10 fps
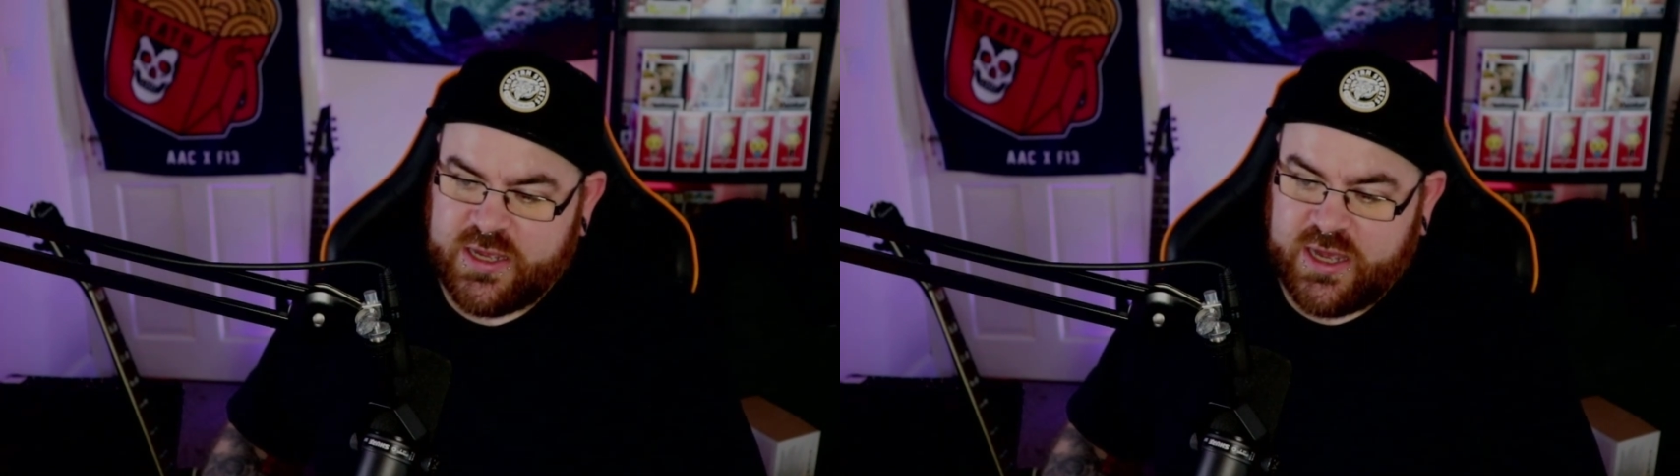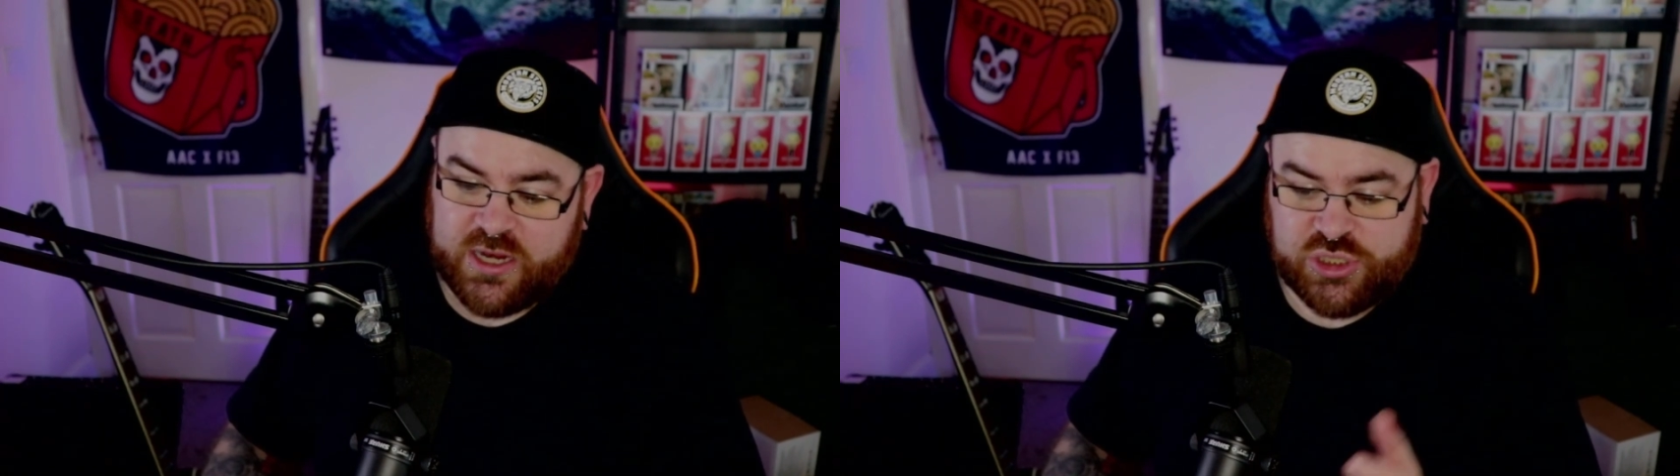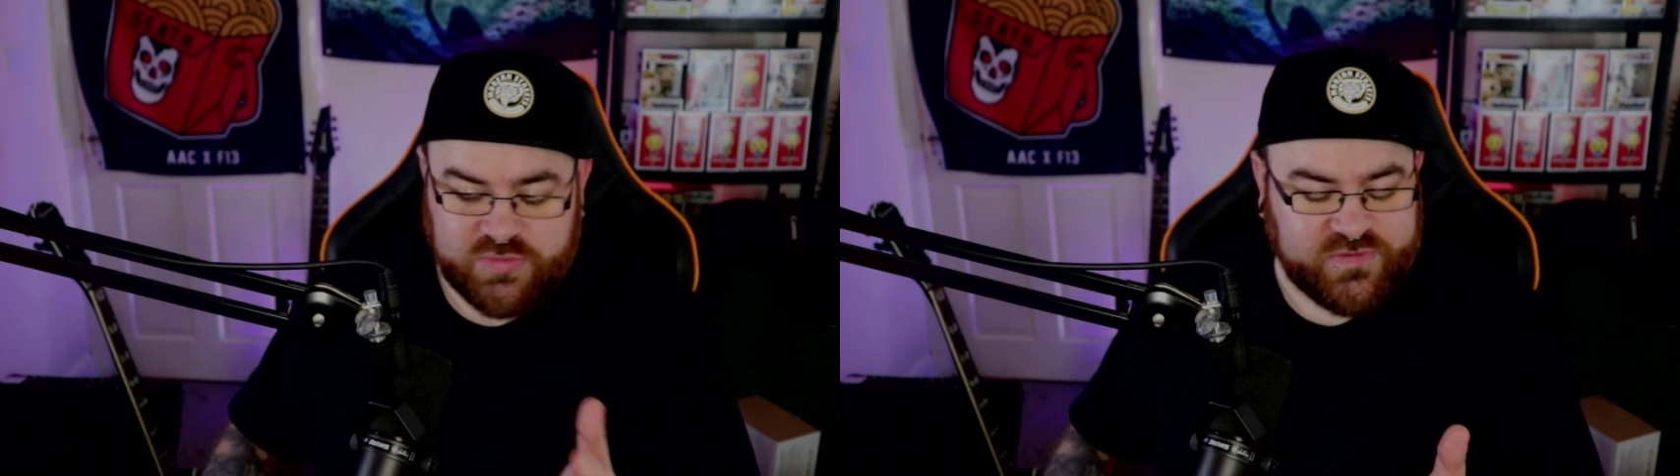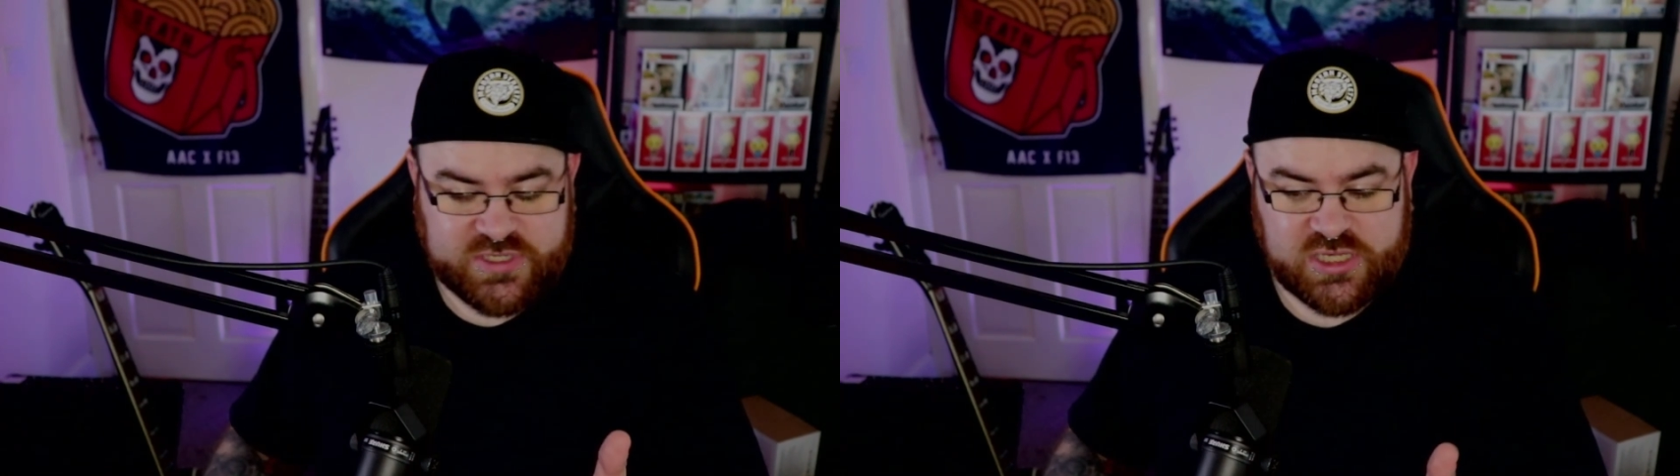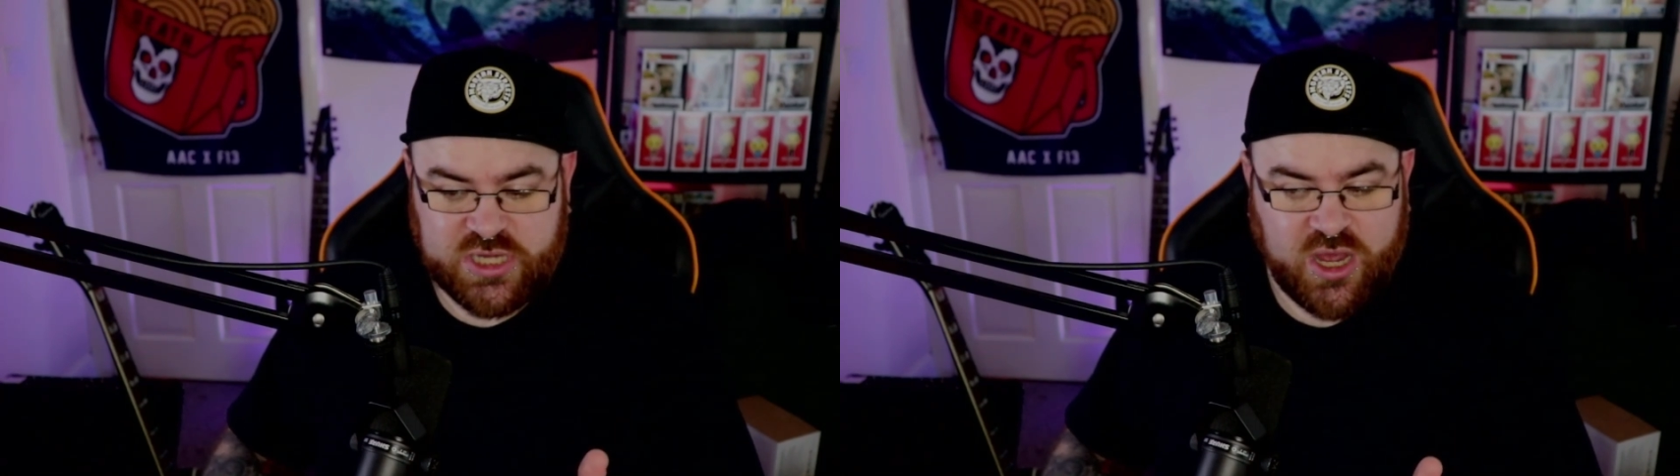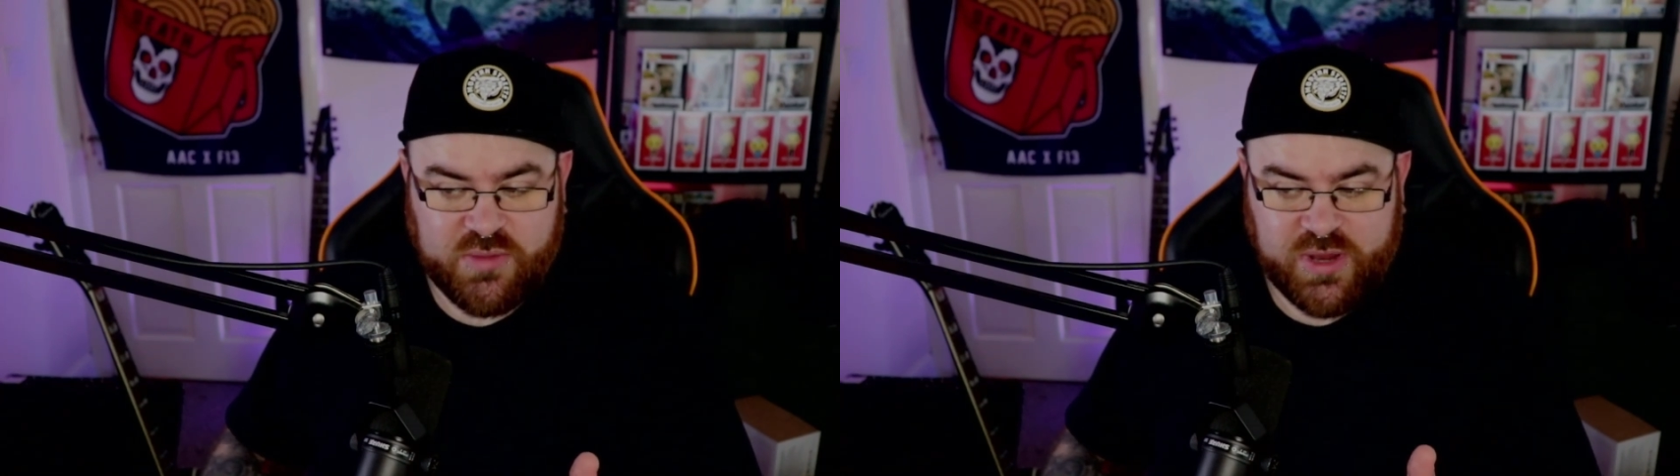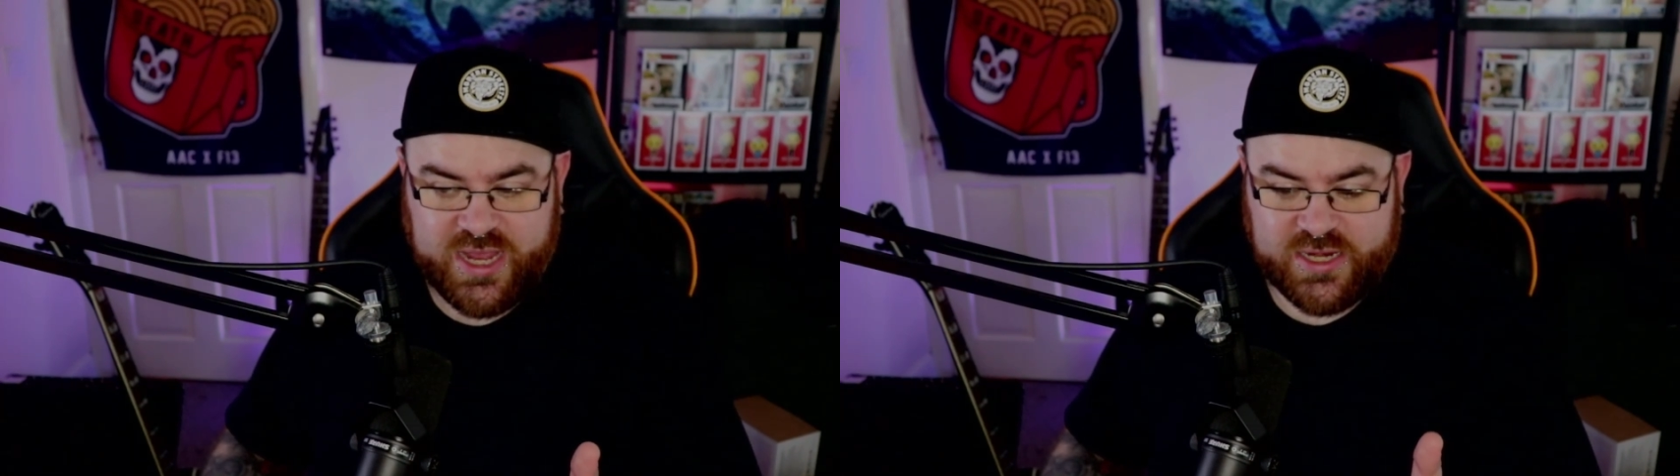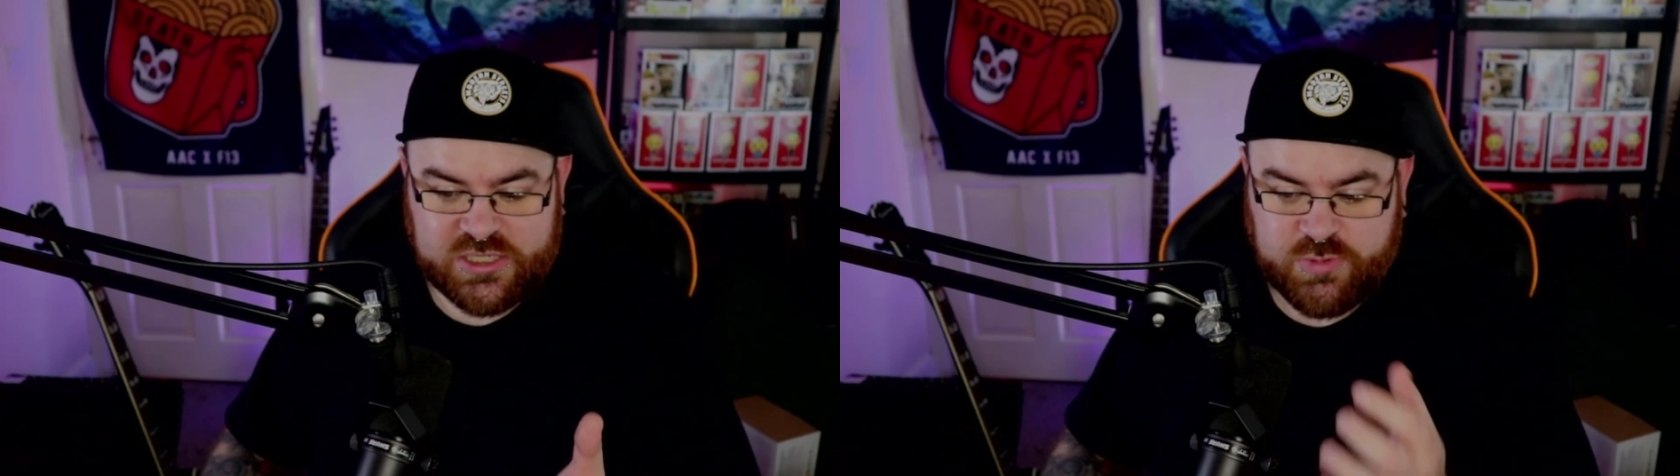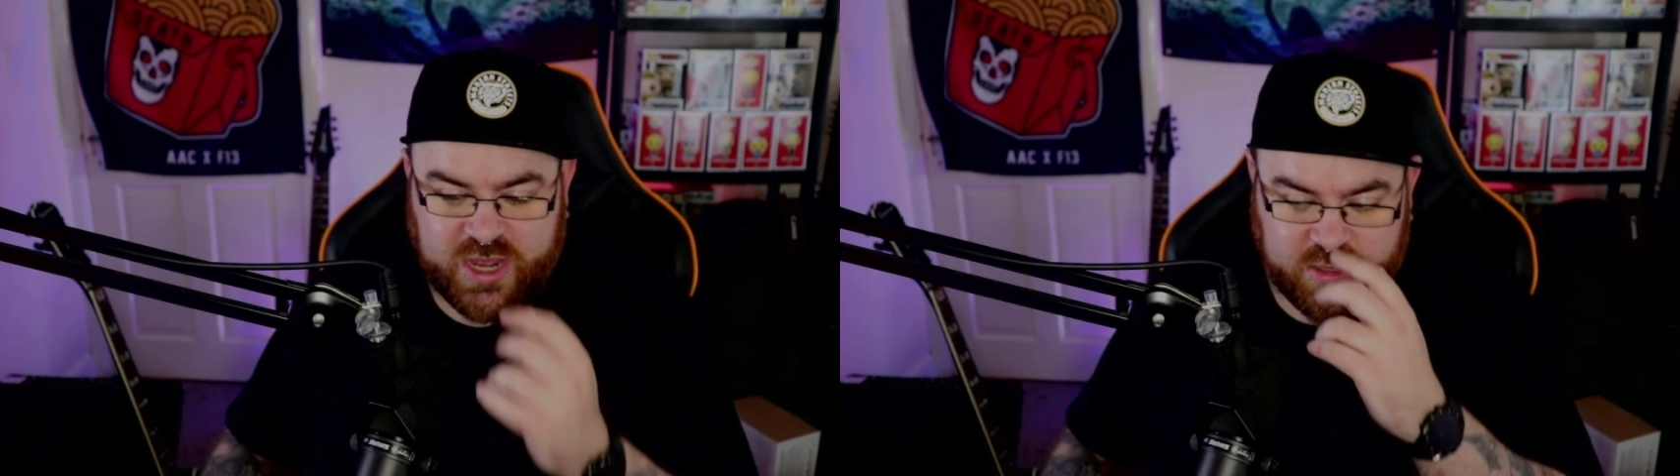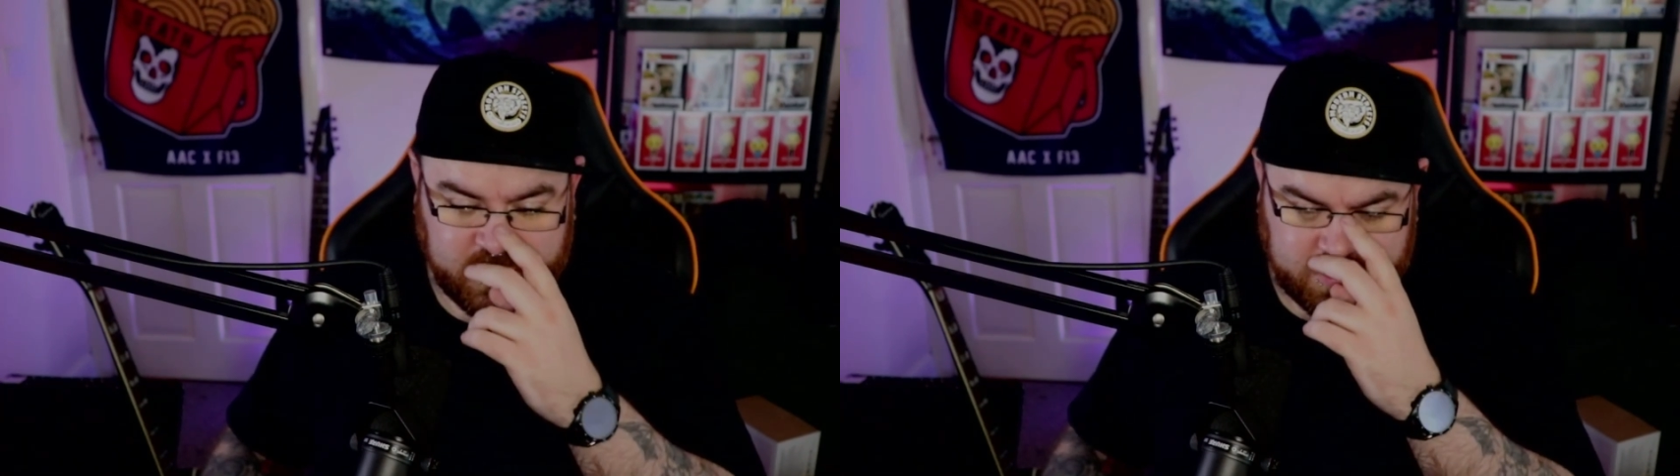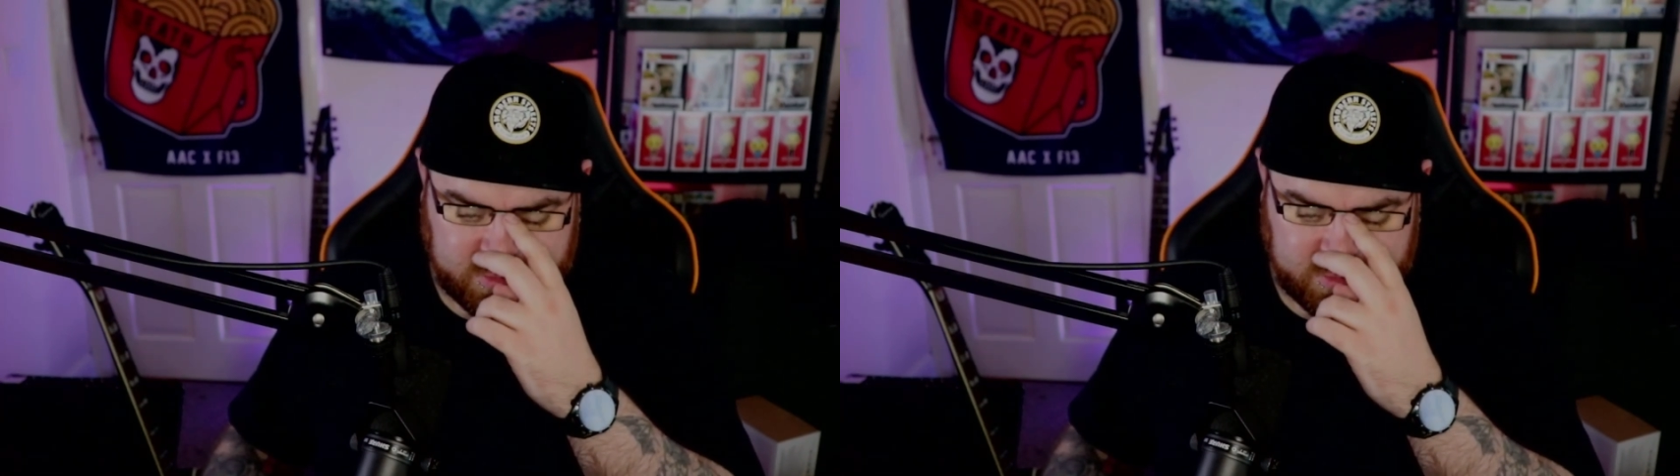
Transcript: And some of his guitar playing as well